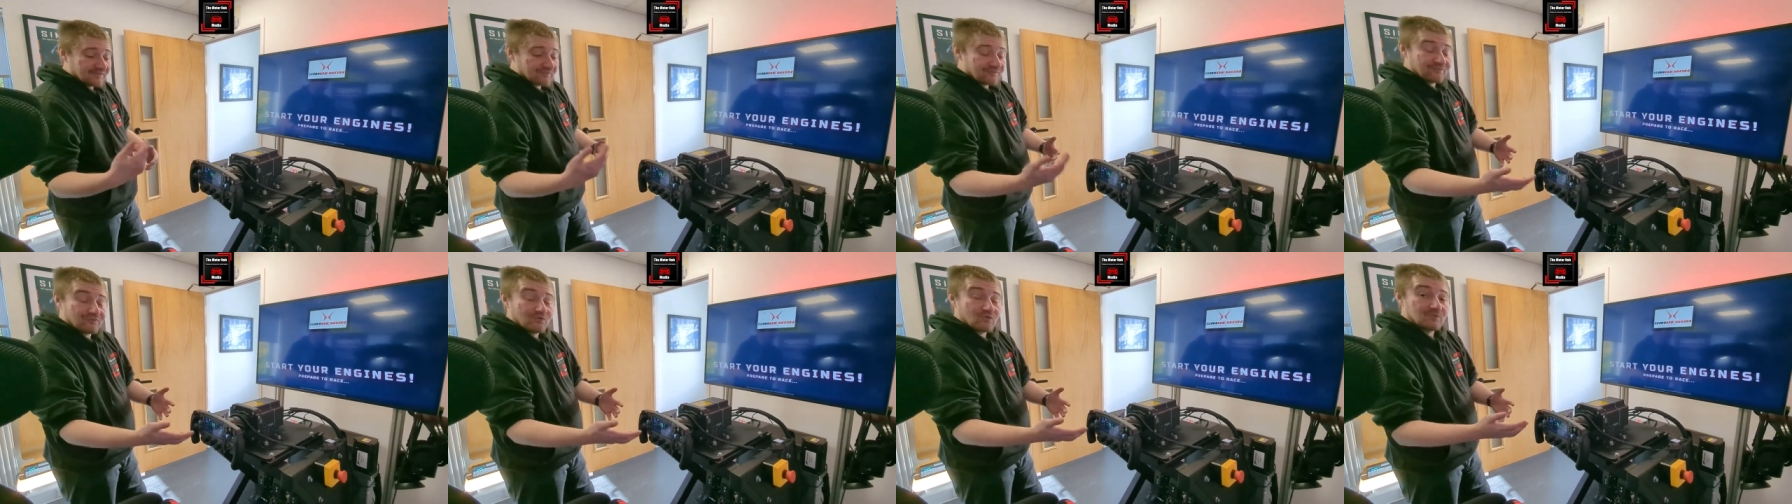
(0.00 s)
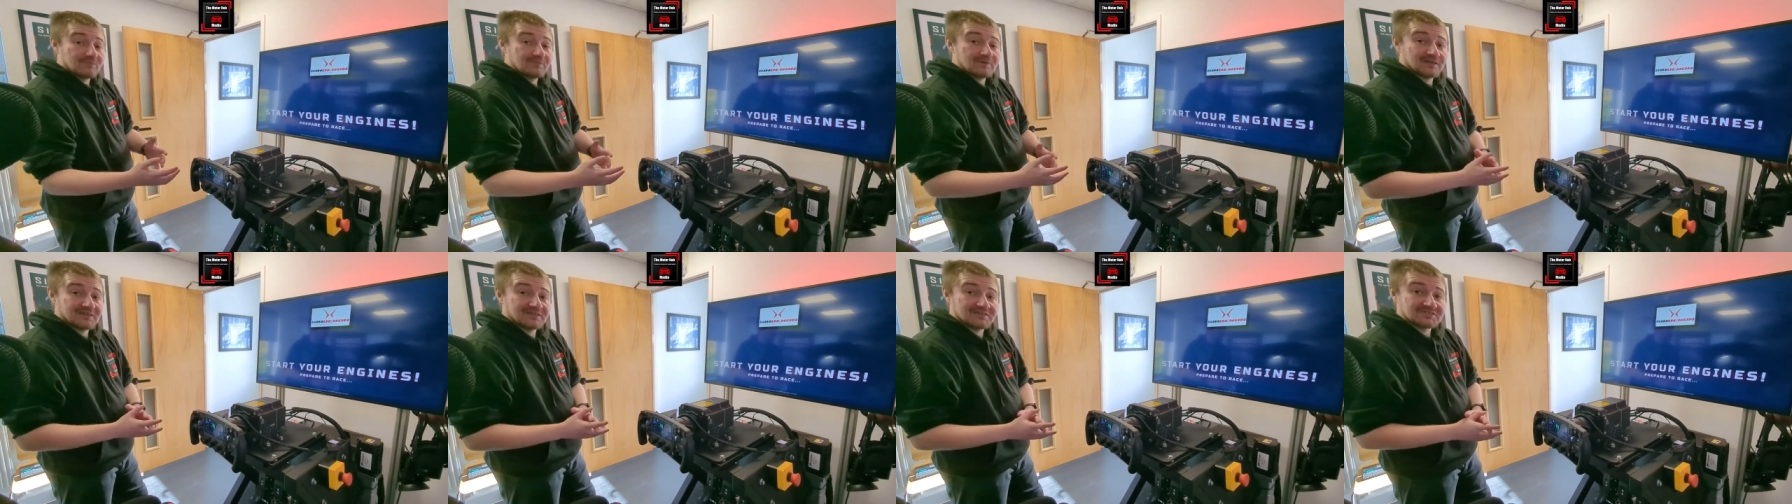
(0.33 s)

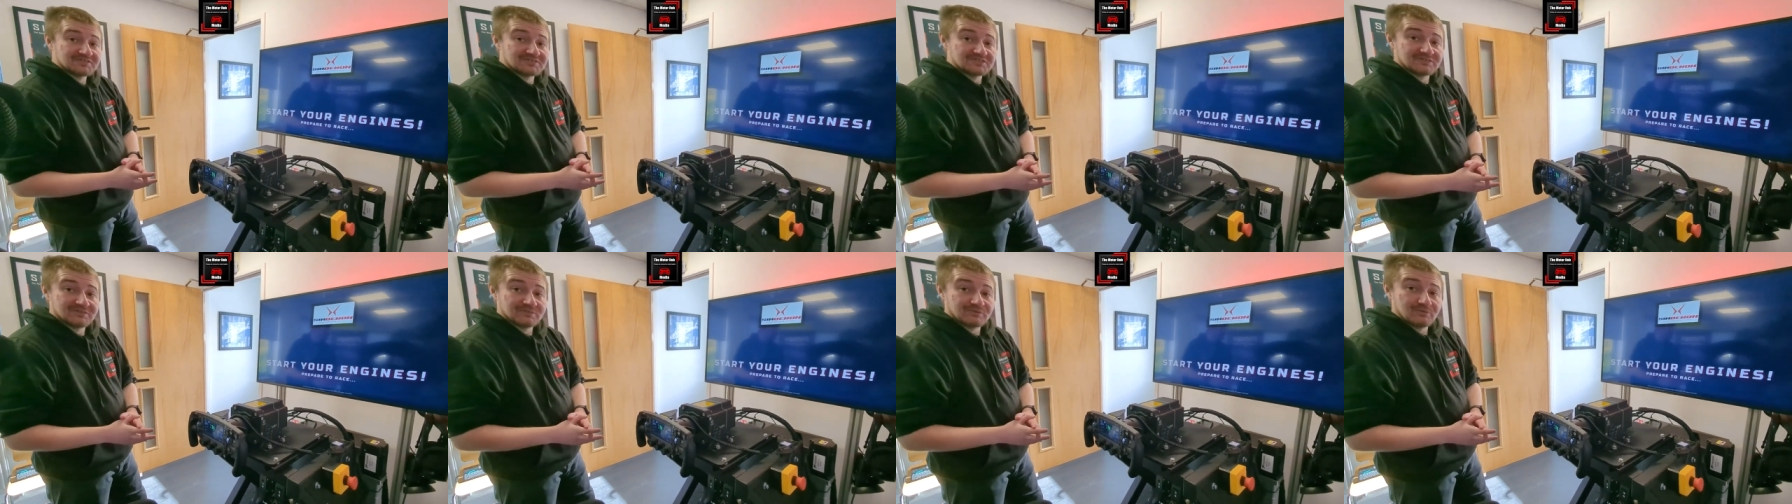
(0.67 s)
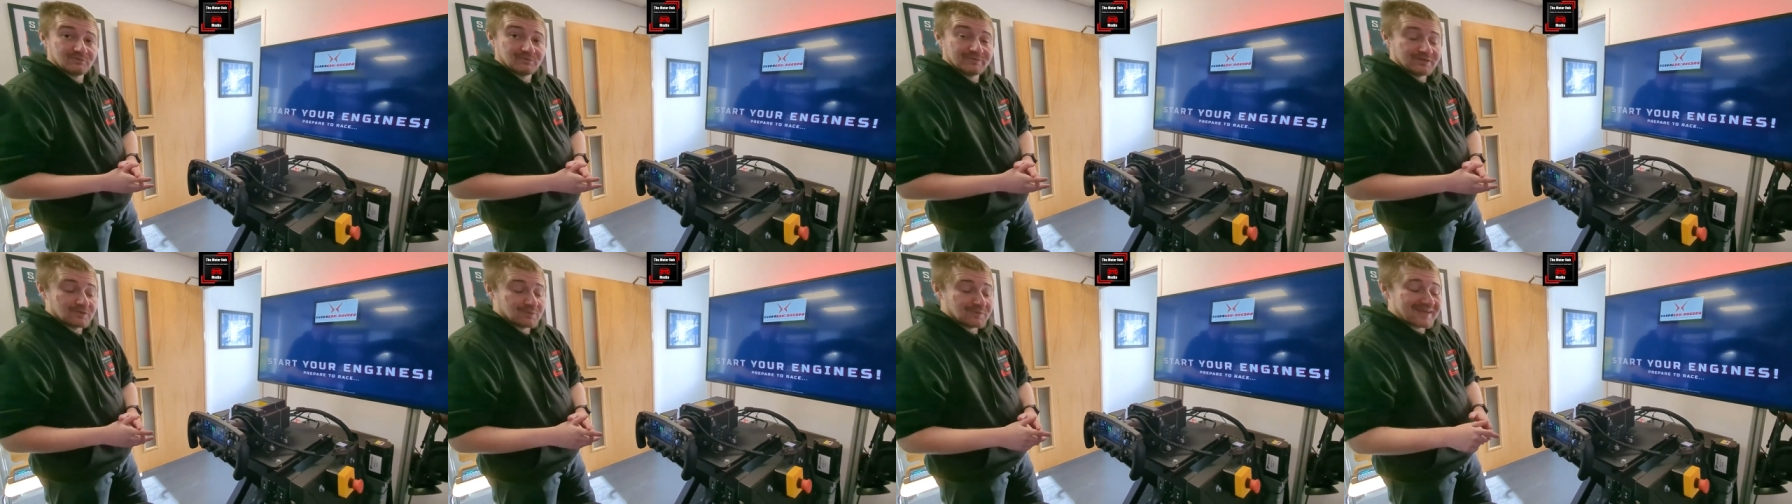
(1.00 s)
Formula
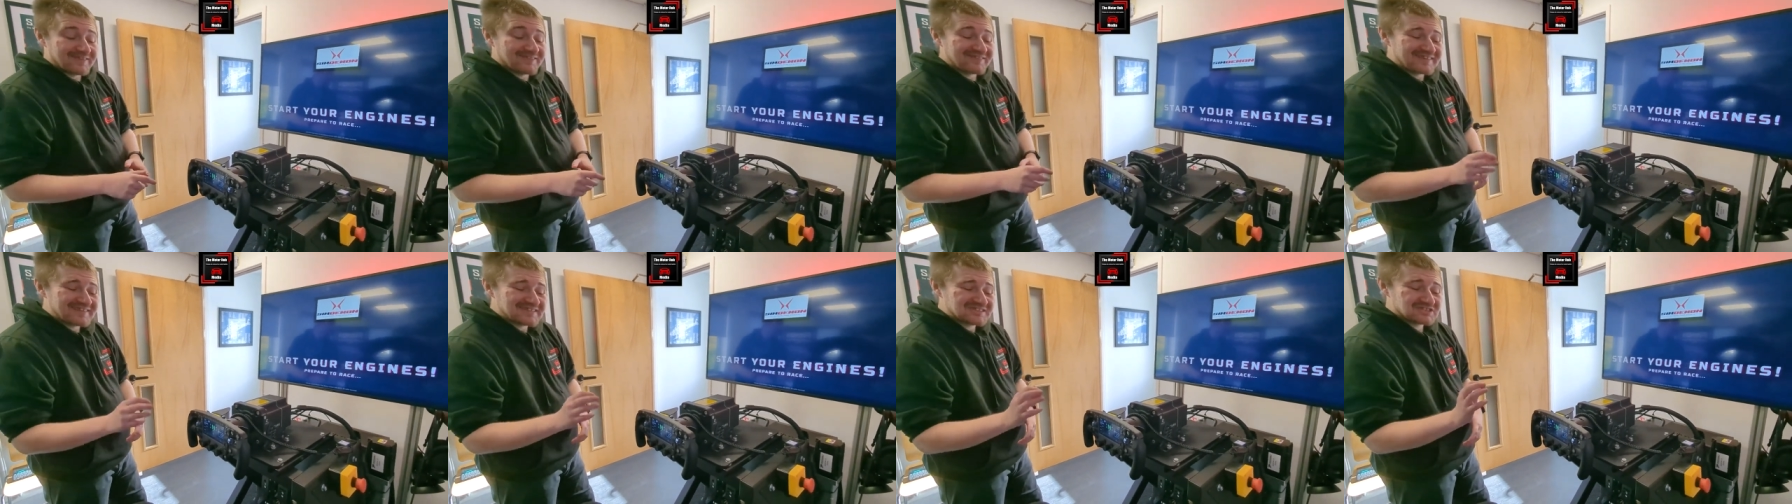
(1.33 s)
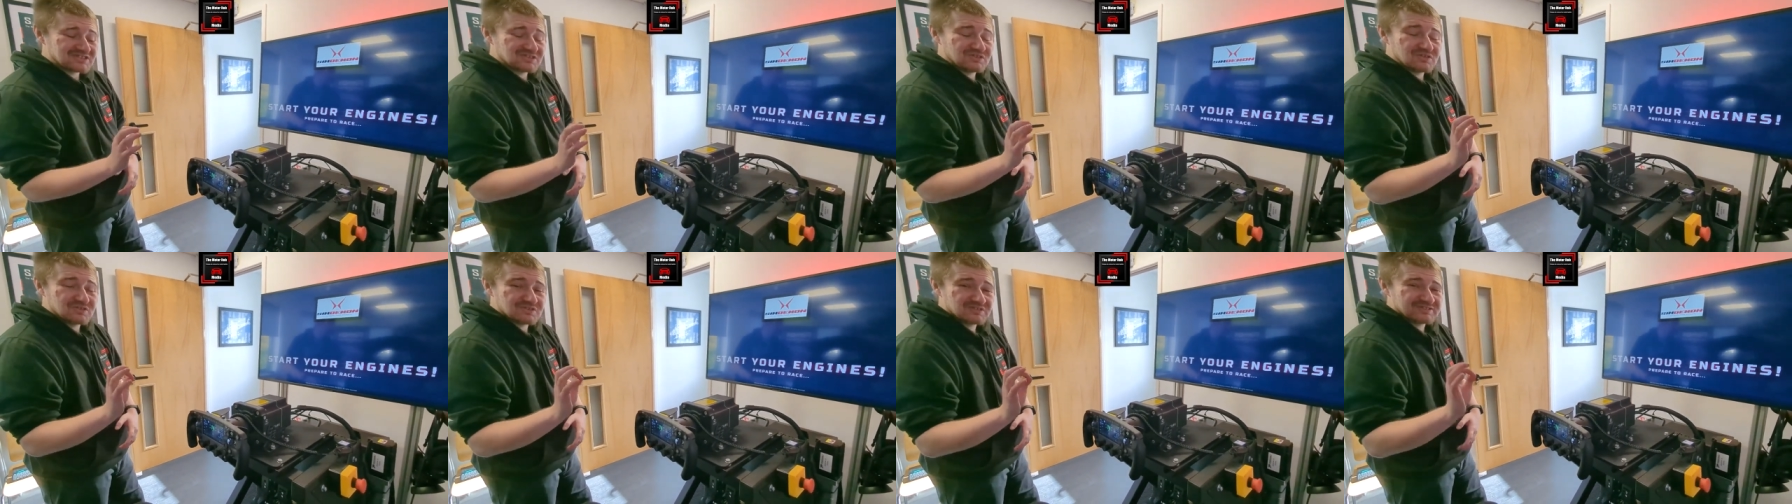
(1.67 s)
steering wheel, and
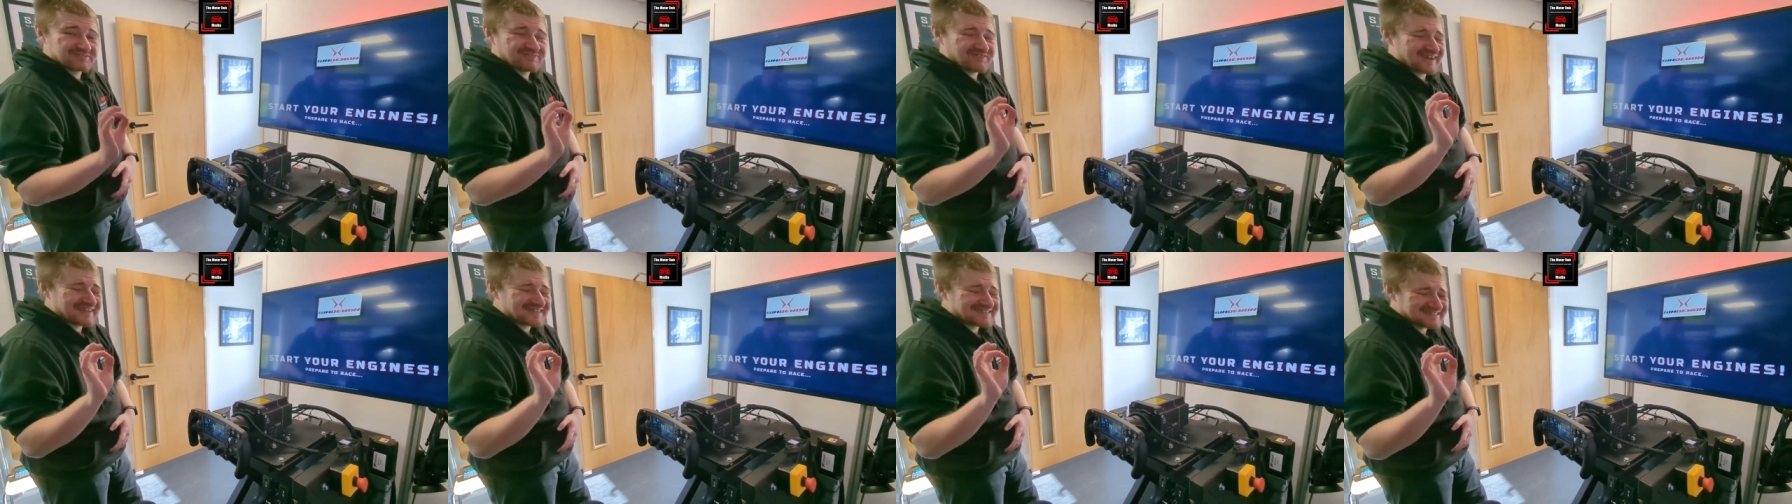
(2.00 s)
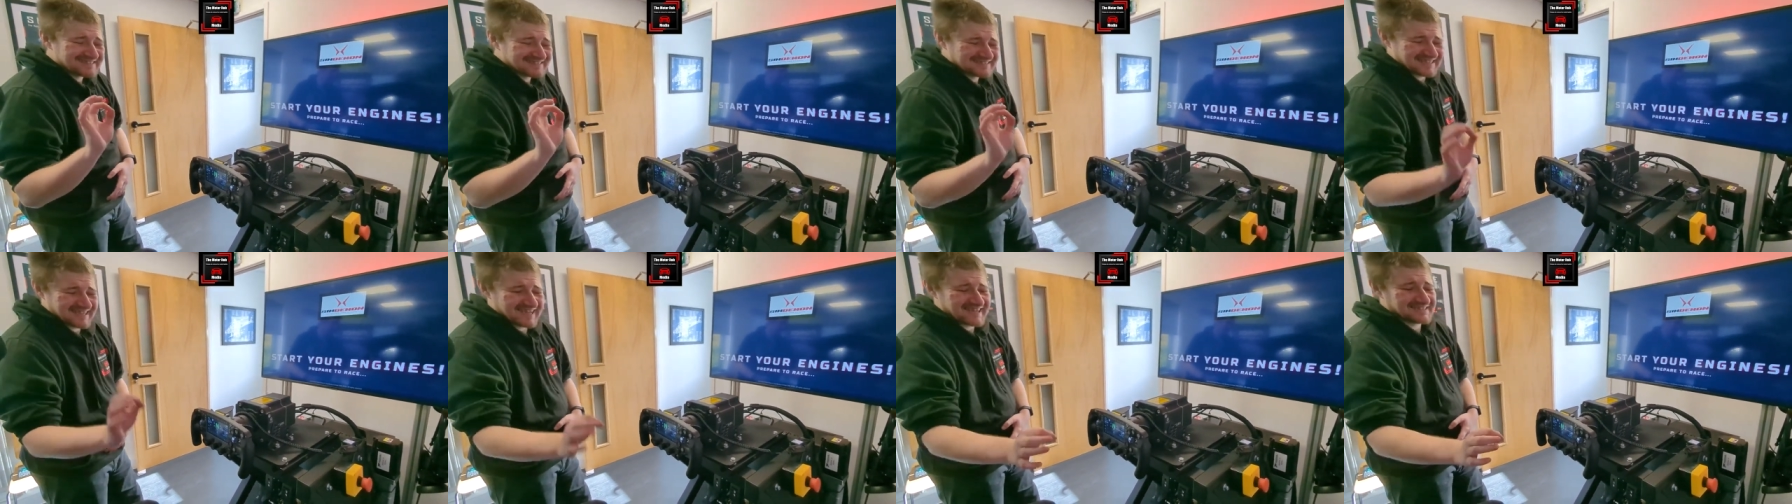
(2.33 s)
this looks
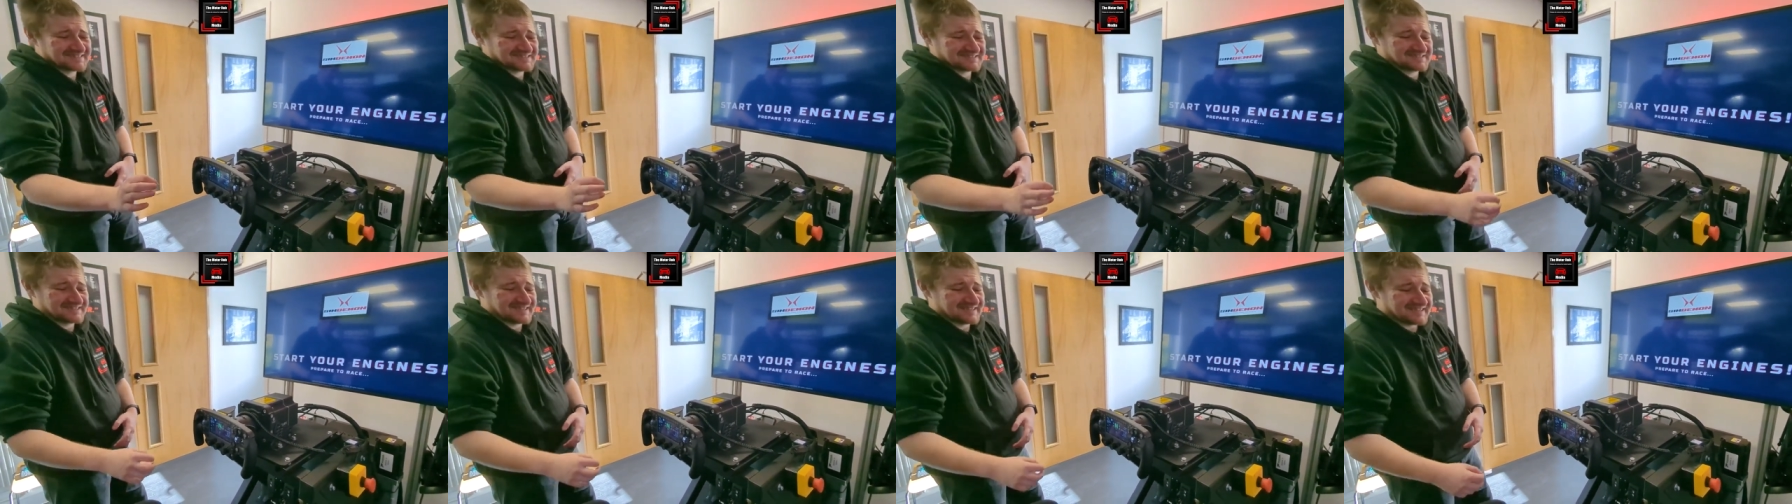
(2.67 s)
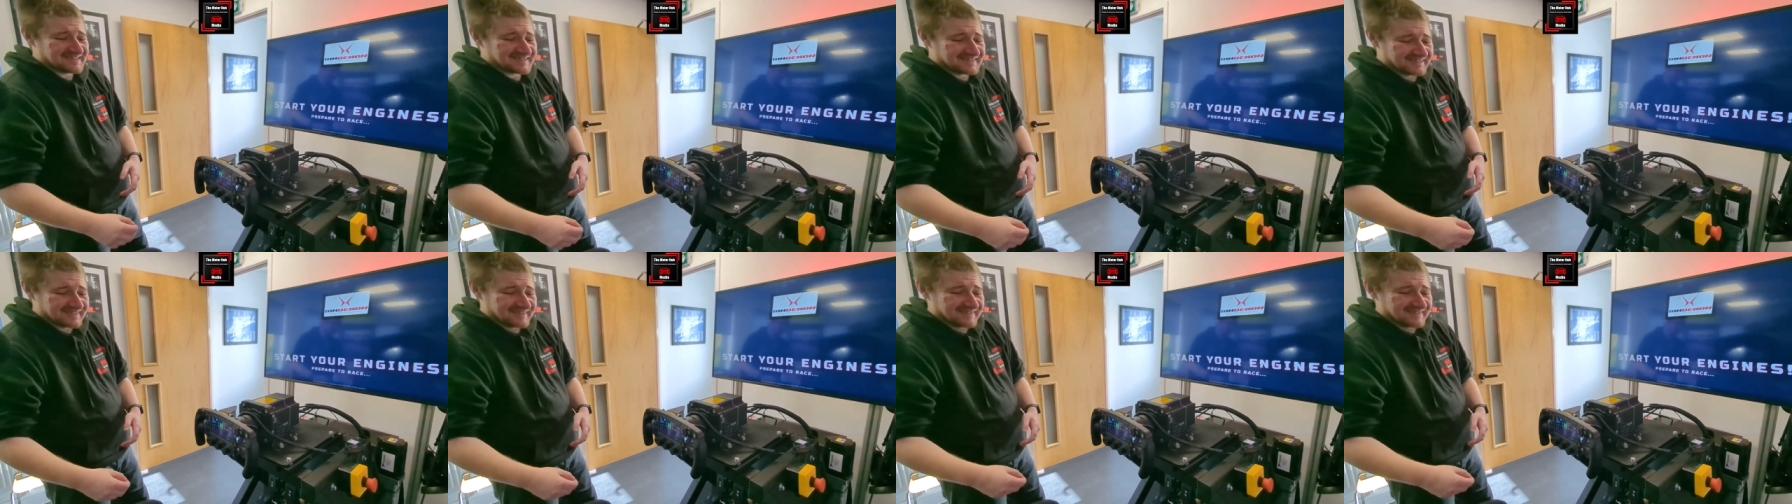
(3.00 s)
fantastic.